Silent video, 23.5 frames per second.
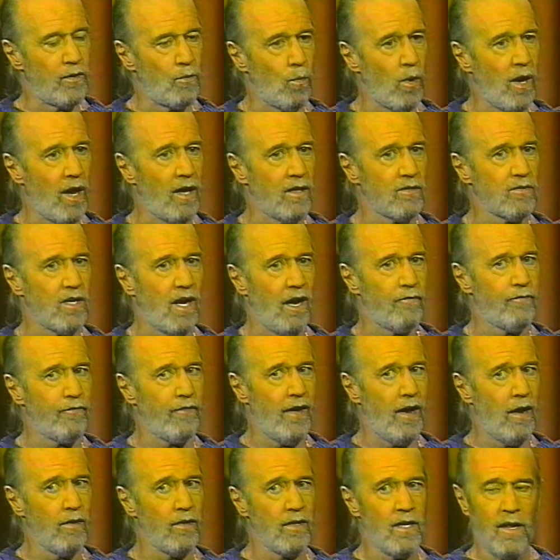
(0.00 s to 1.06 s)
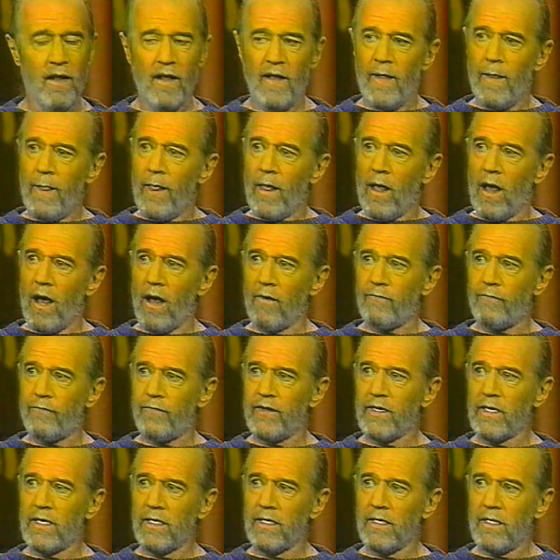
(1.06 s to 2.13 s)
Midwest, I found a
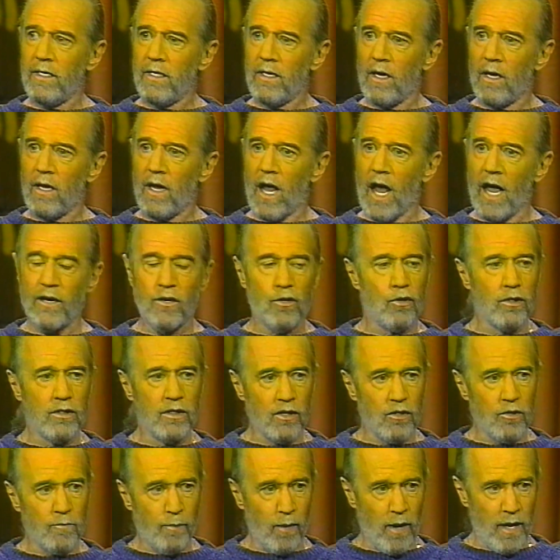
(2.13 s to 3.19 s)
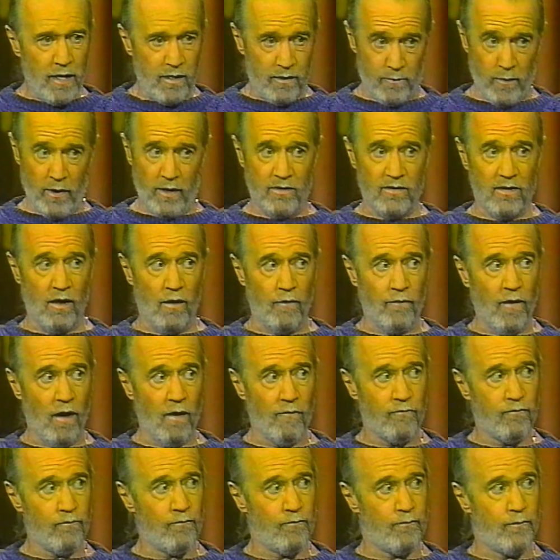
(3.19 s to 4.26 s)
feeling I couldn't explain to myself
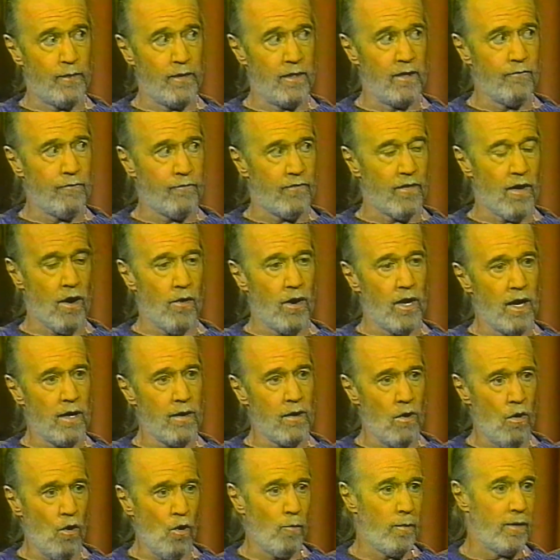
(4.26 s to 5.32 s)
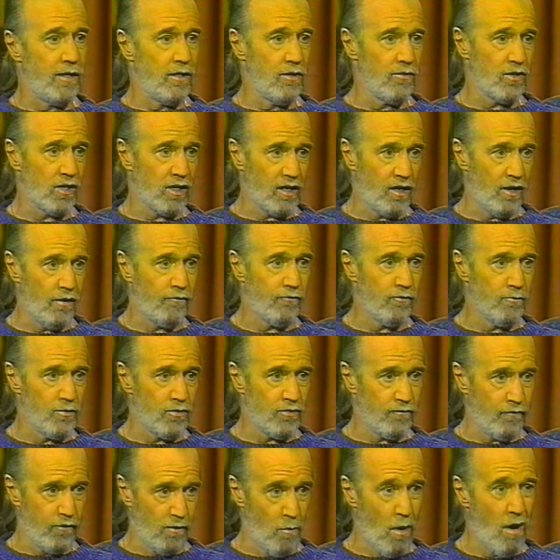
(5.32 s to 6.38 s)
of being very at home. And here's a kid from
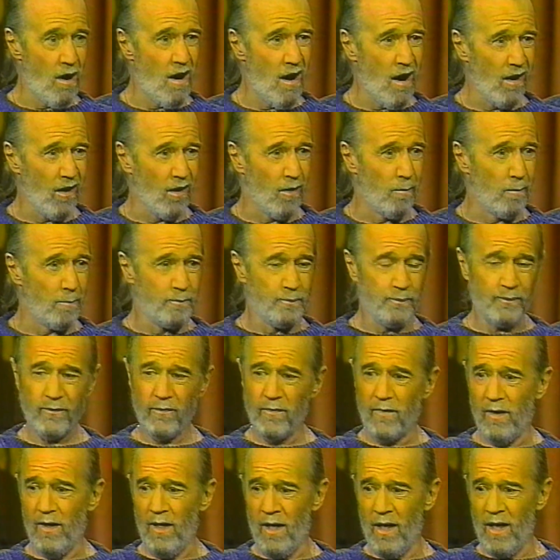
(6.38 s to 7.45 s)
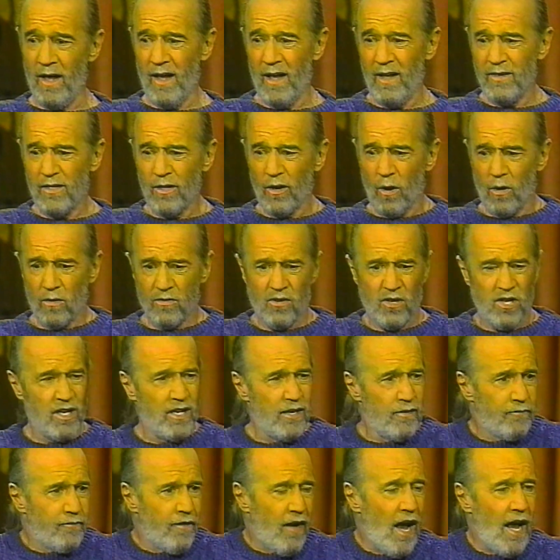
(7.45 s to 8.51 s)
Harlem, you know,
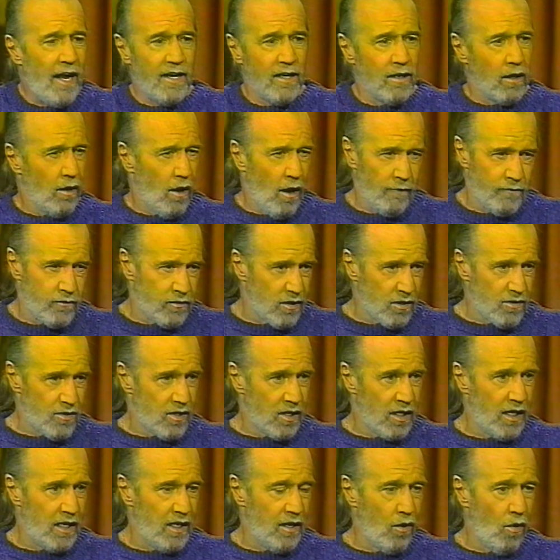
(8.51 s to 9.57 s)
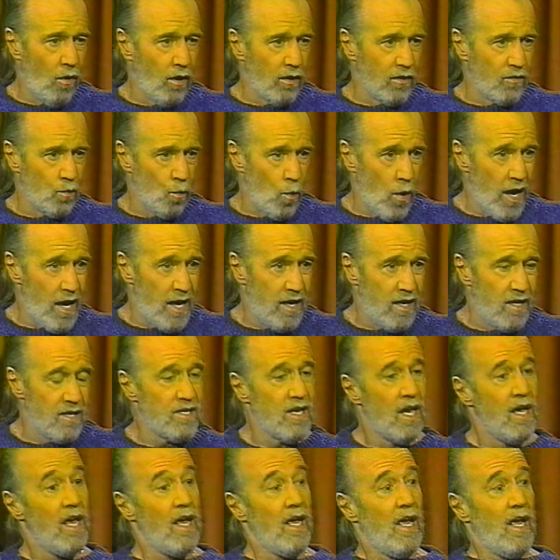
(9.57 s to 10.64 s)
citified and loves the city in all its
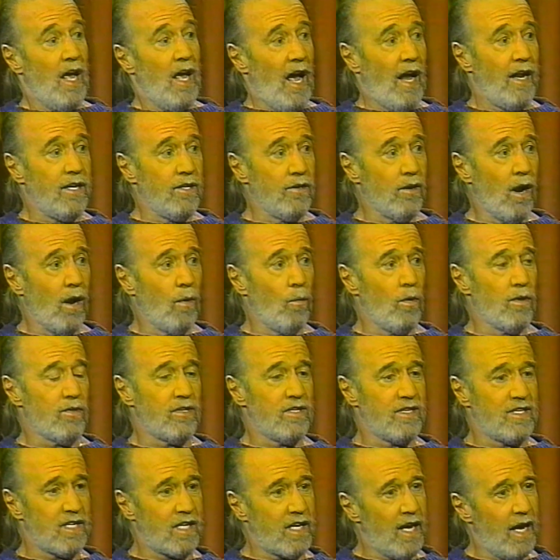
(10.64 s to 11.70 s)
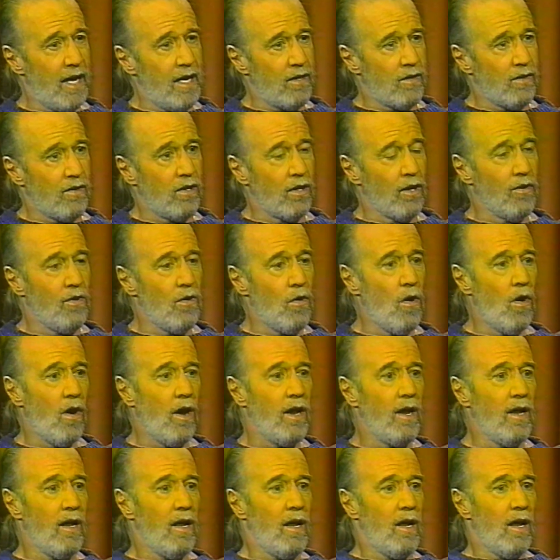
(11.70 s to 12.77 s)
ways. And here I was in Decatur,
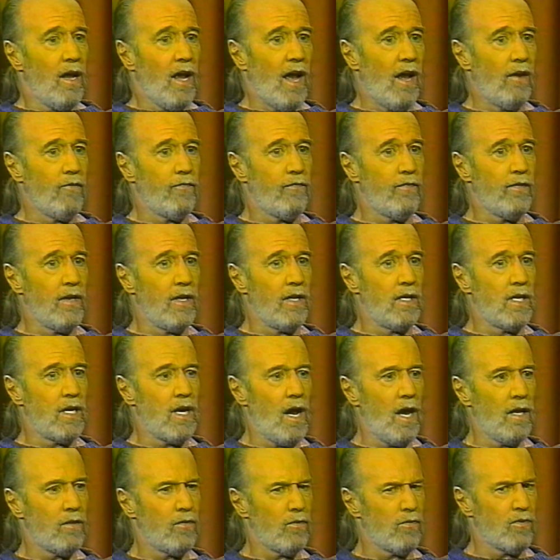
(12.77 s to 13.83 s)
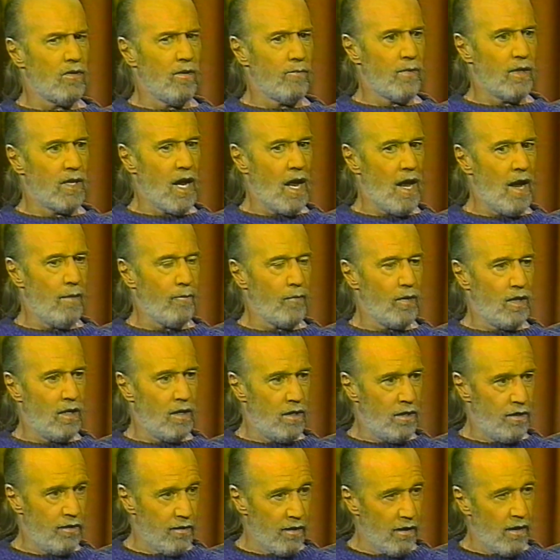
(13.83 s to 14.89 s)
Illinois, and feeling, God, there's something happening
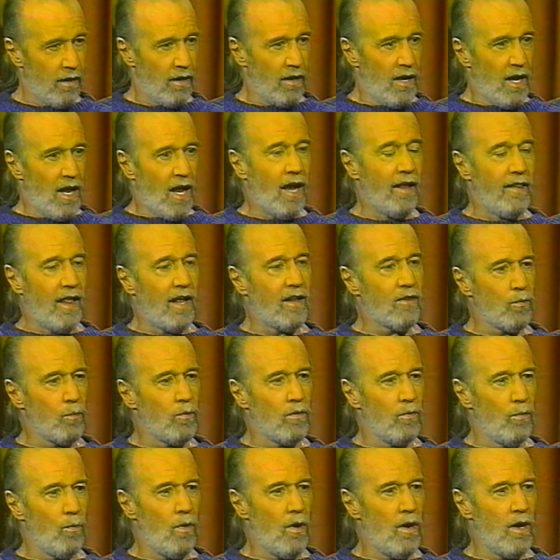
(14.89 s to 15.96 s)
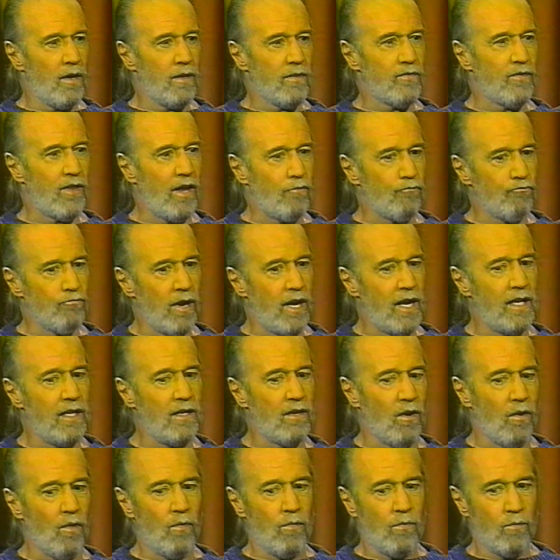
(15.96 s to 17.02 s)
here. And that's what it was. That
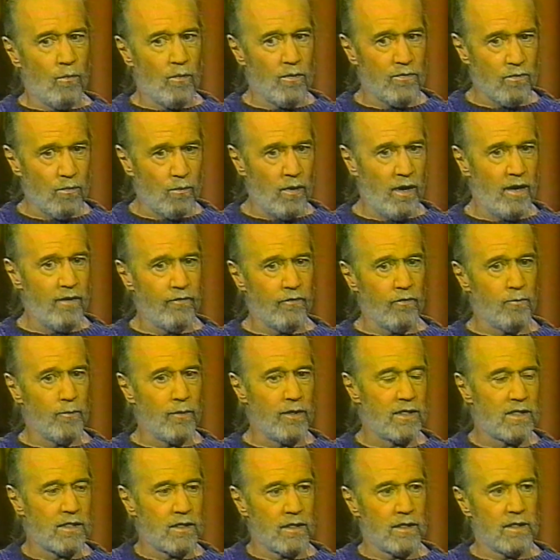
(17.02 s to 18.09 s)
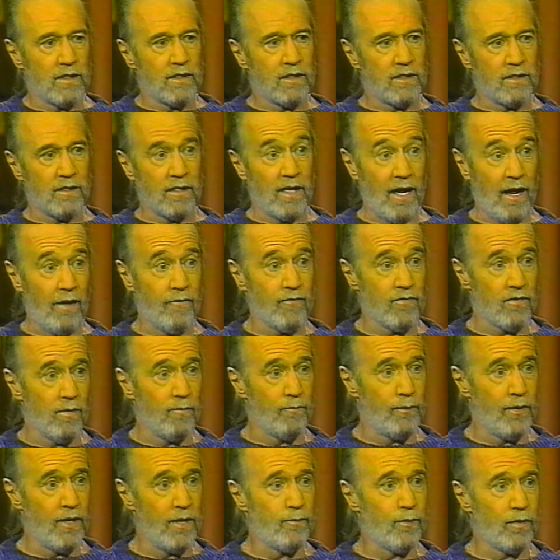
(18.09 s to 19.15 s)
radio was a way for me to have
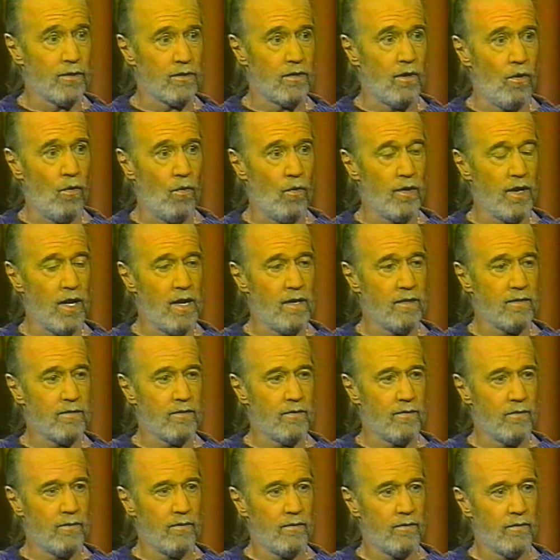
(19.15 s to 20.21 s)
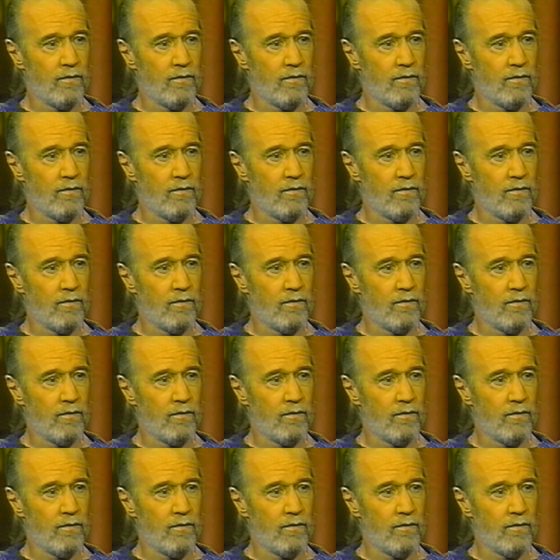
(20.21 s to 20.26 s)
some people to hold on to.